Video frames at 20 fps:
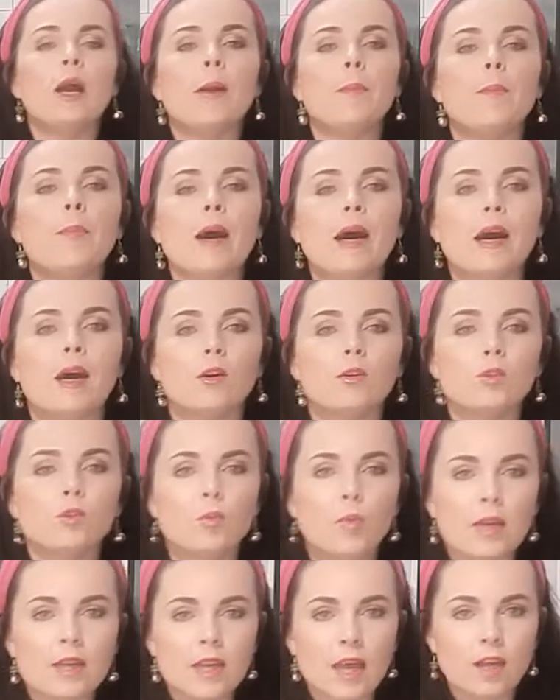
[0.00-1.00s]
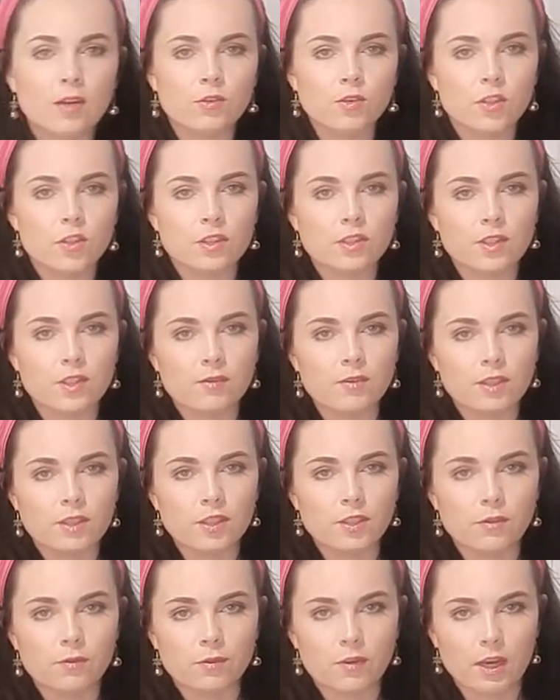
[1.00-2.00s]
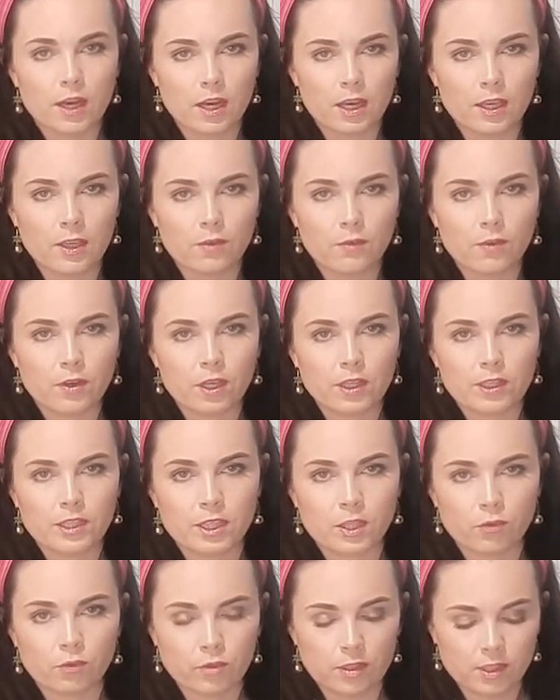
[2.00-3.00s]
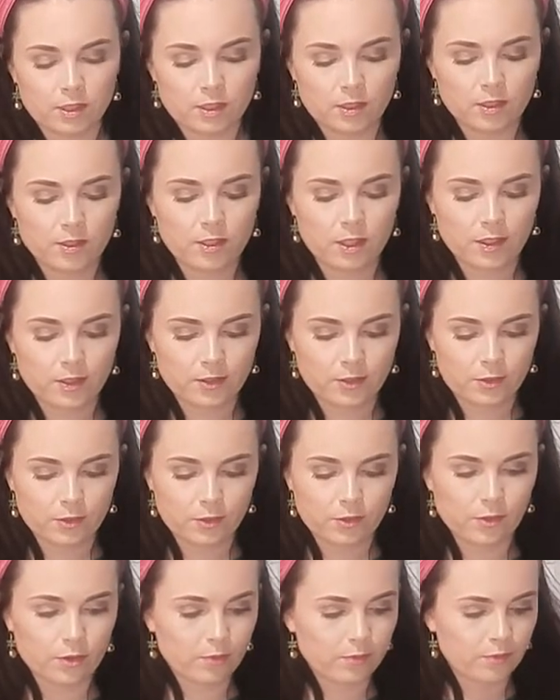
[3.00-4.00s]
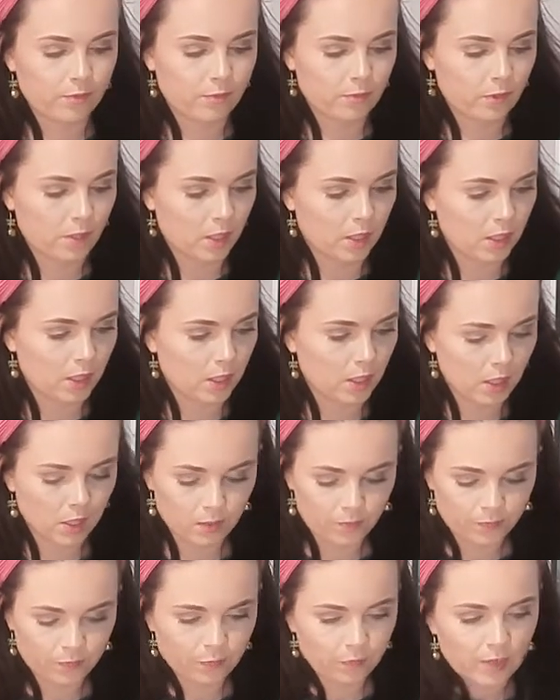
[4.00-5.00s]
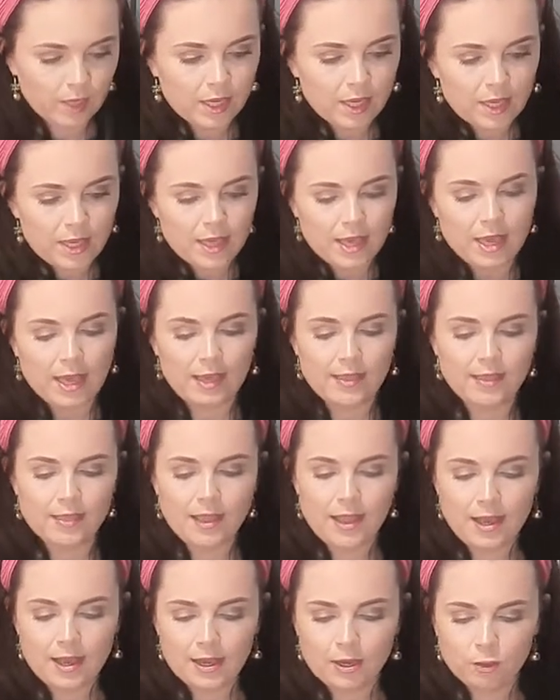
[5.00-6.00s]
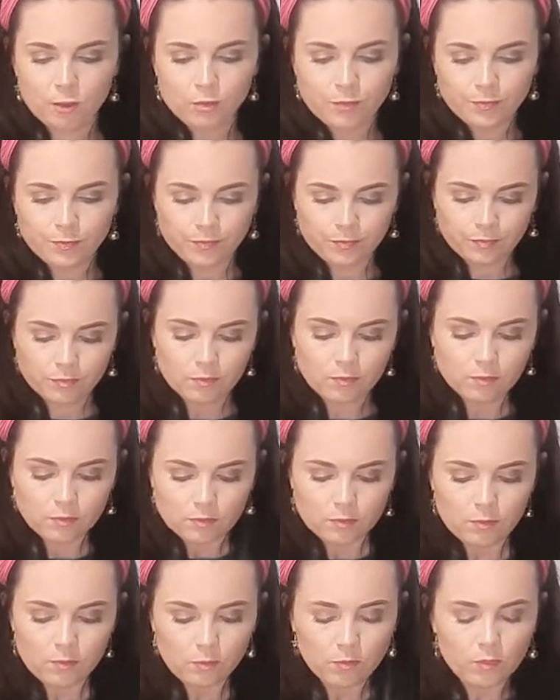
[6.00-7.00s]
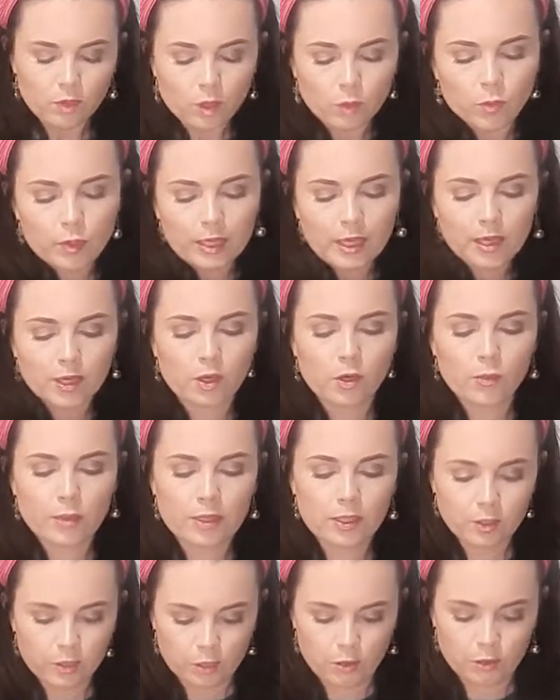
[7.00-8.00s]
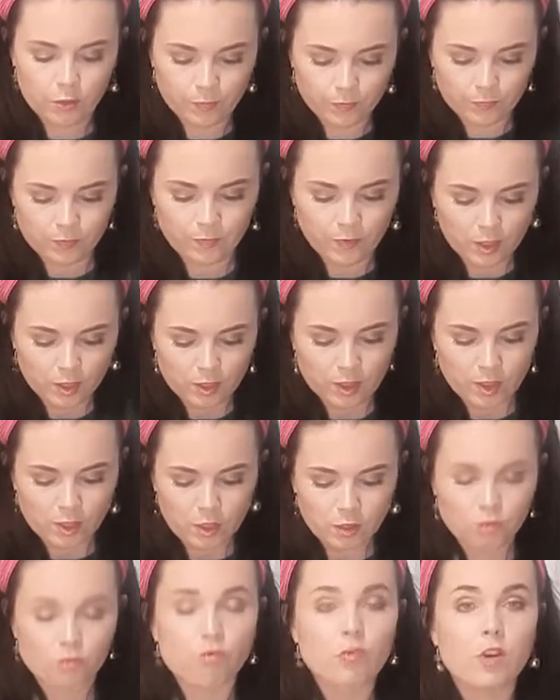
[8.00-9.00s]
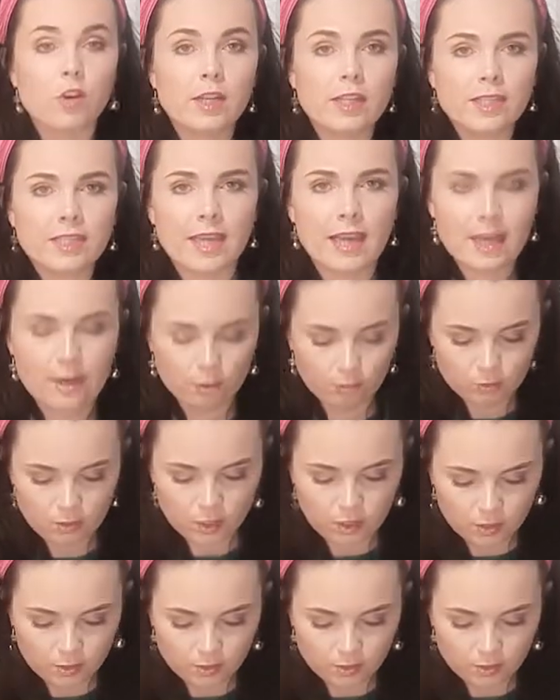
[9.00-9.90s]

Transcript: about 175 degrees Celsius. Okay, and now we are going to roll it out.